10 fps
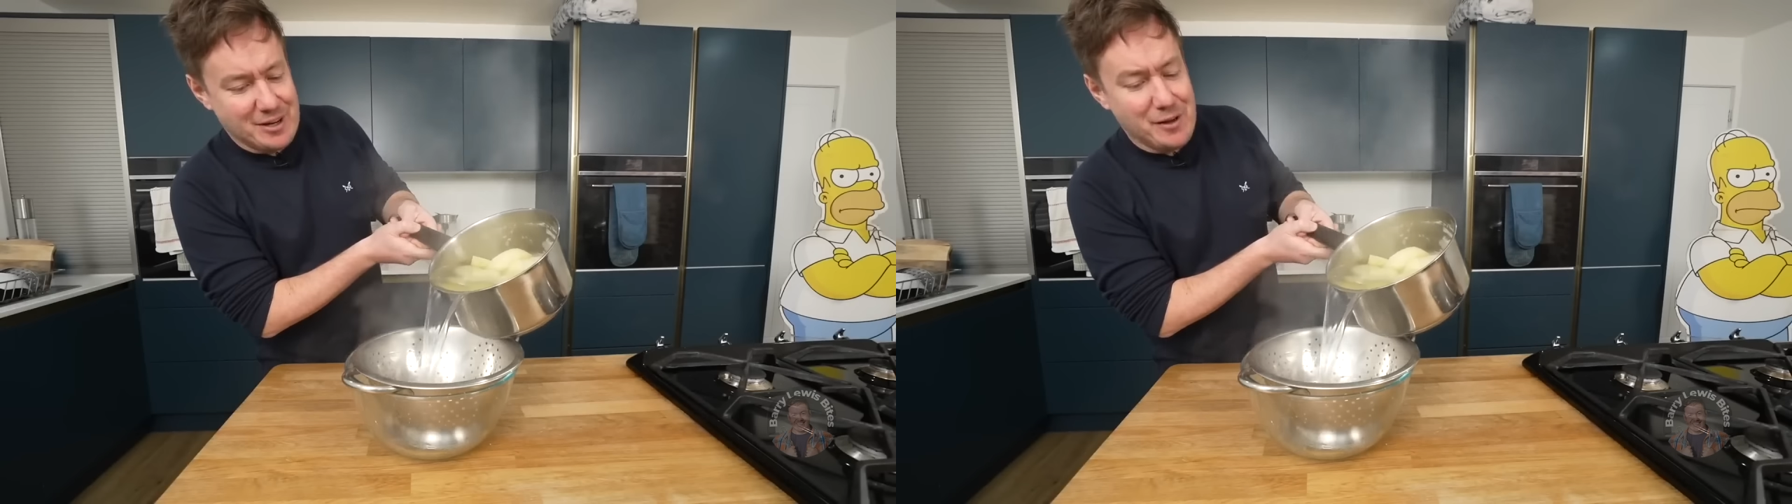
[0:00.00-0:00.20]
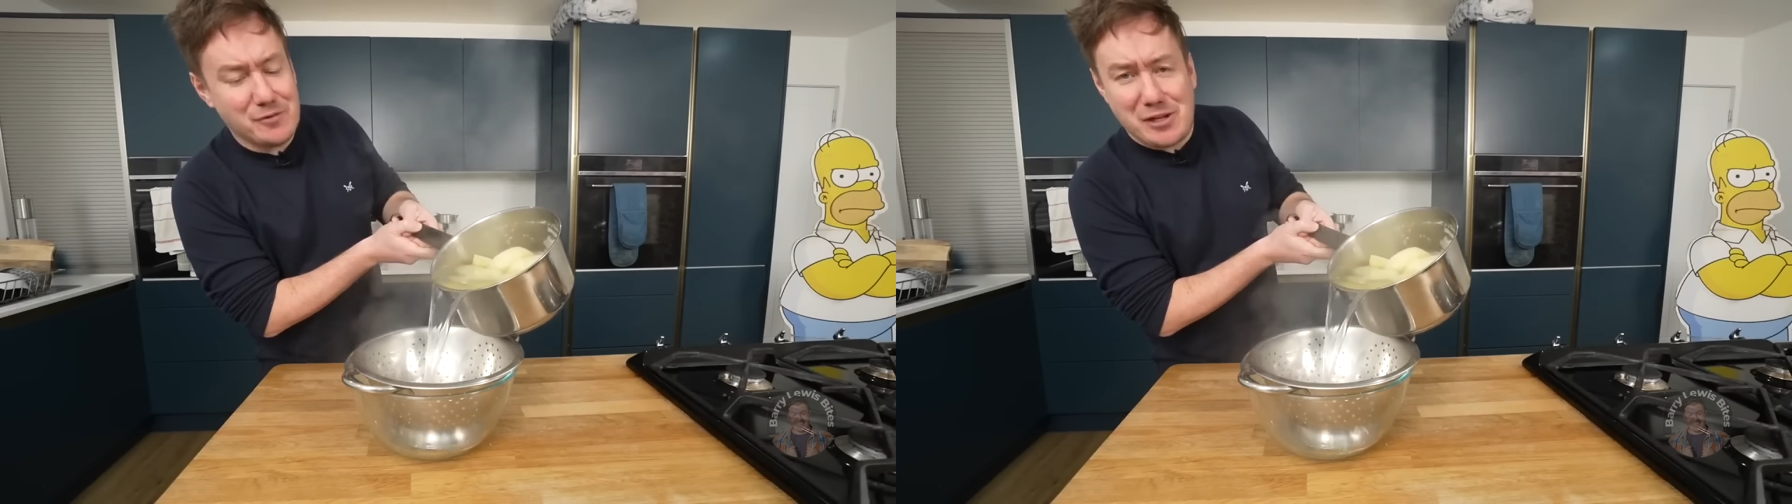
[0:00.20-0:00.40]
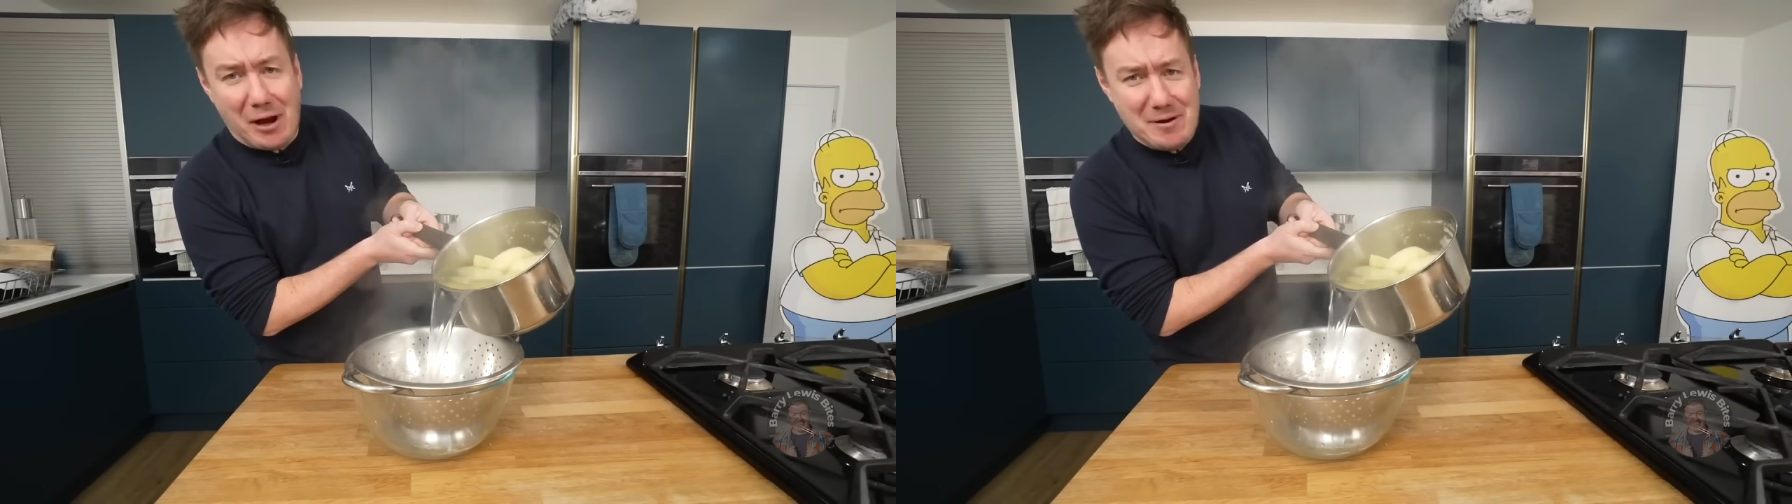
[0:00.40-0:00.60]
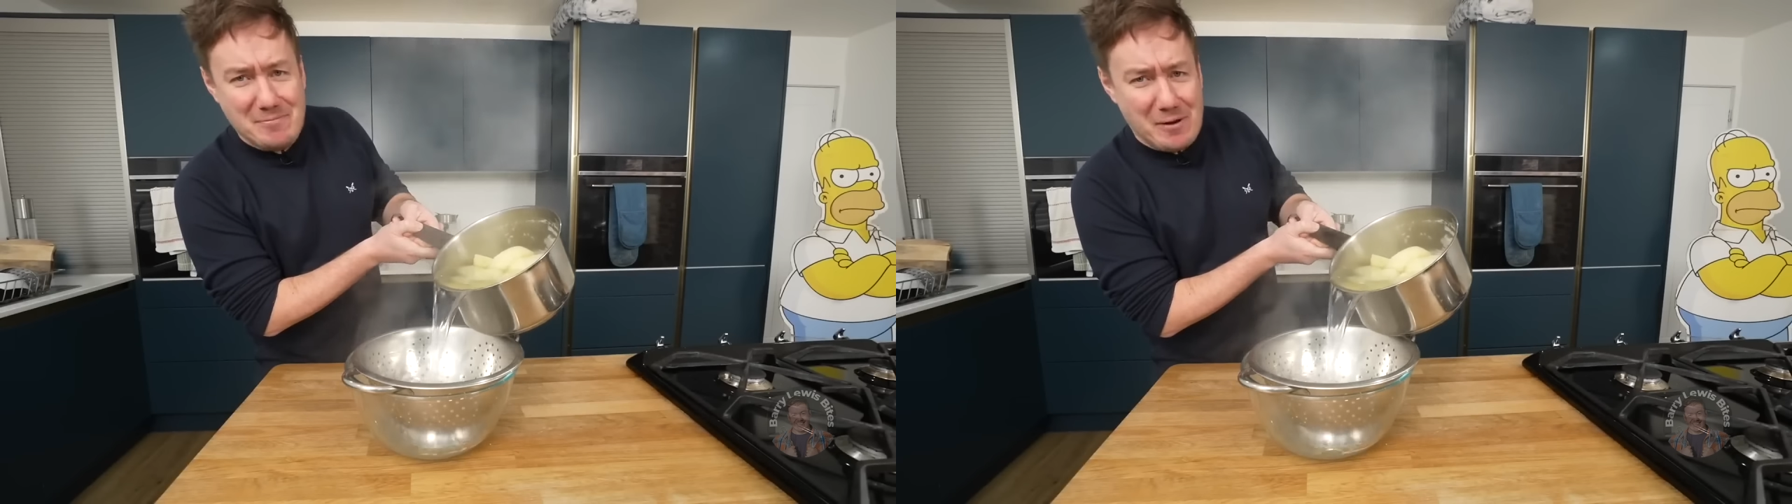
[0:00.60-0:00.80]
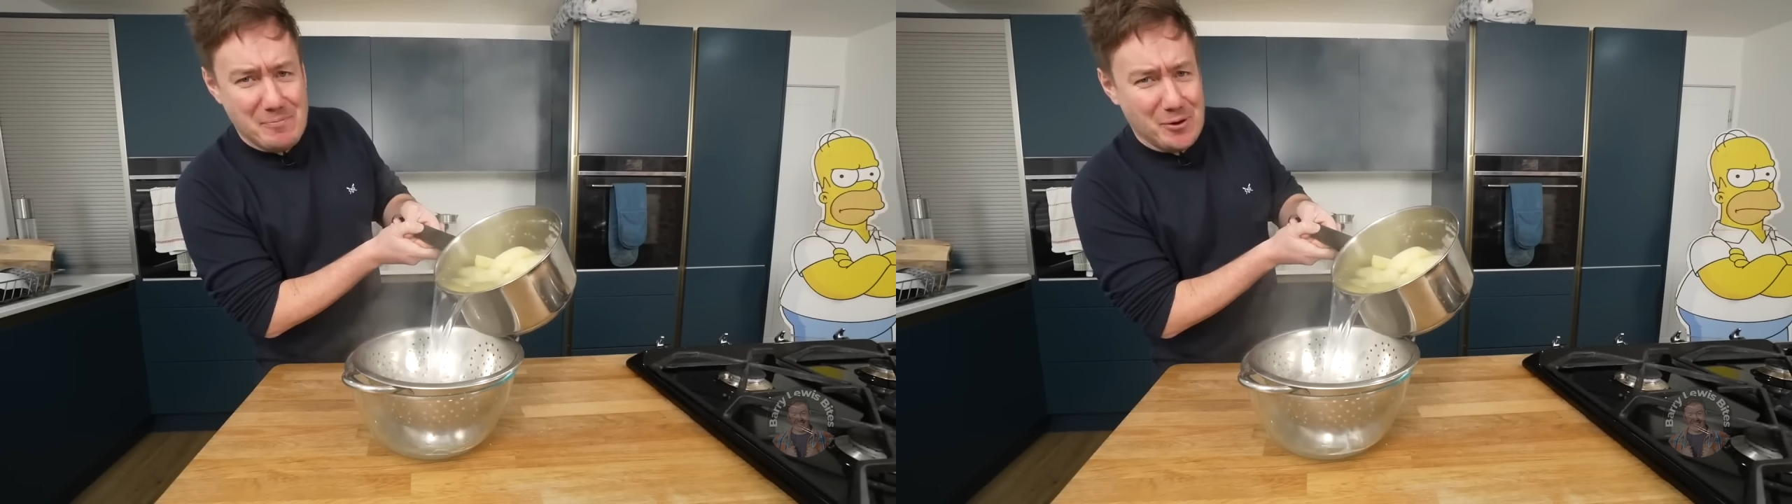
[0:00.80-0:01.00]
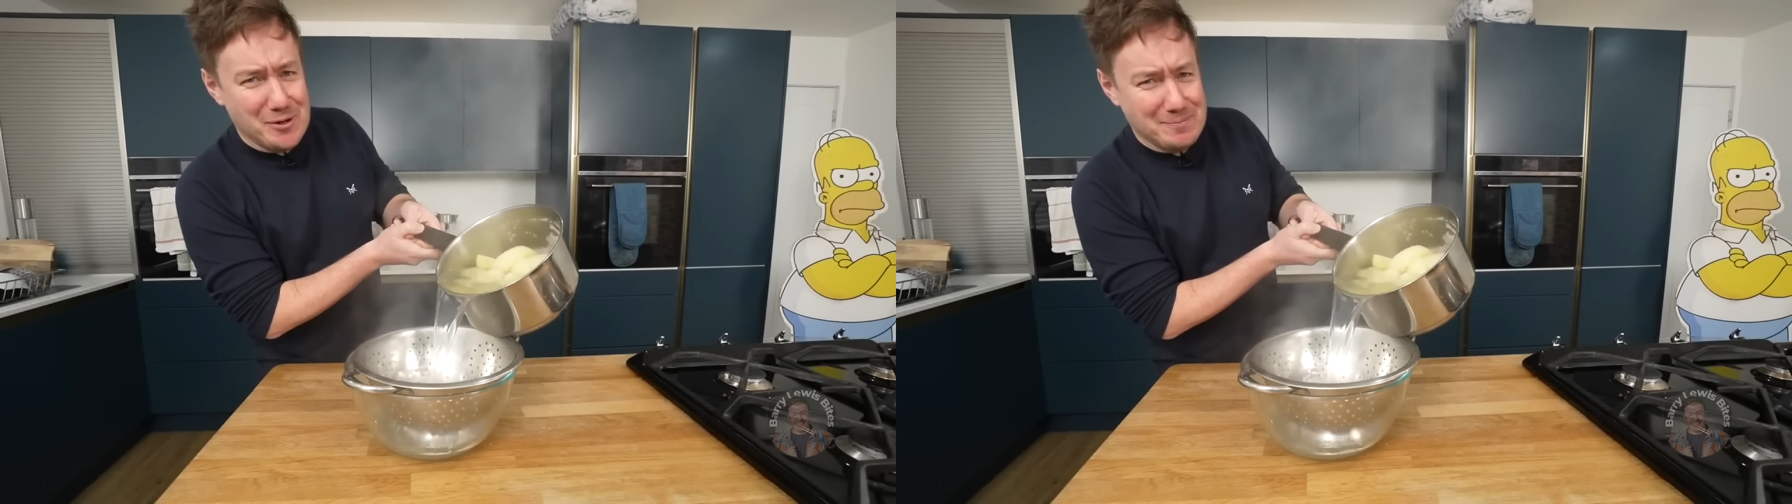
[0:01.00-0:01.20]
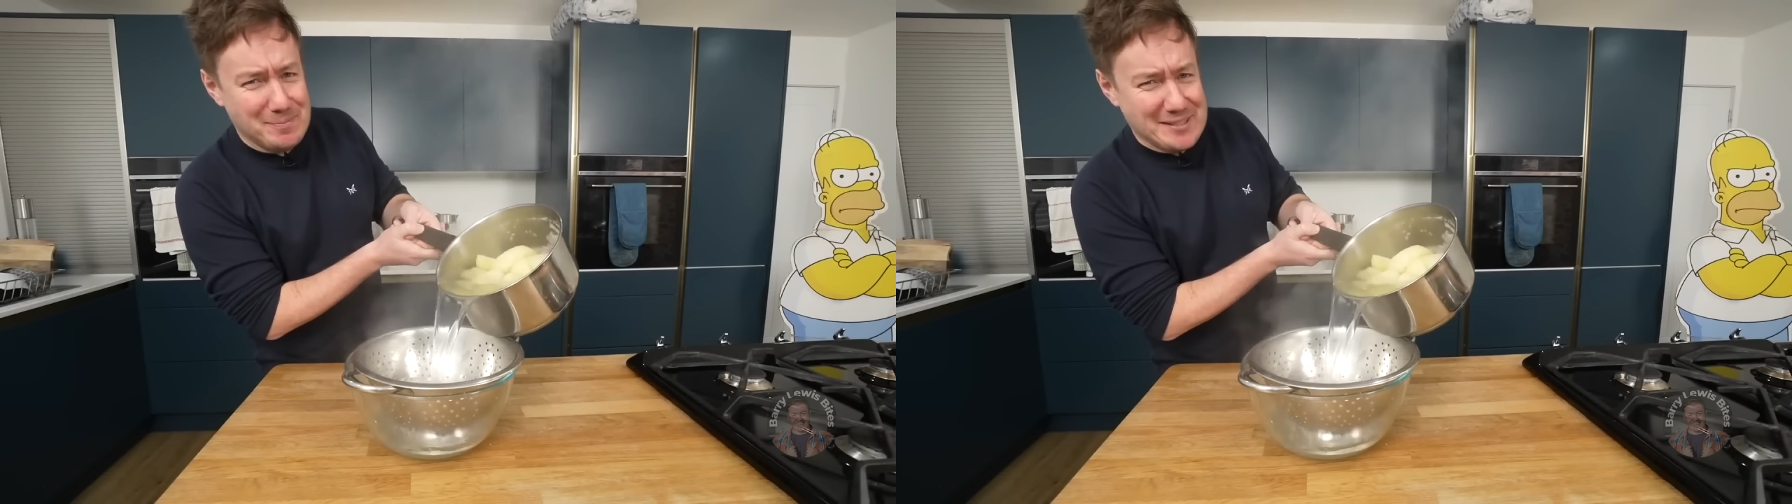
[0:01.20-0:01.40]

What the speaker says: I love sharing my boiled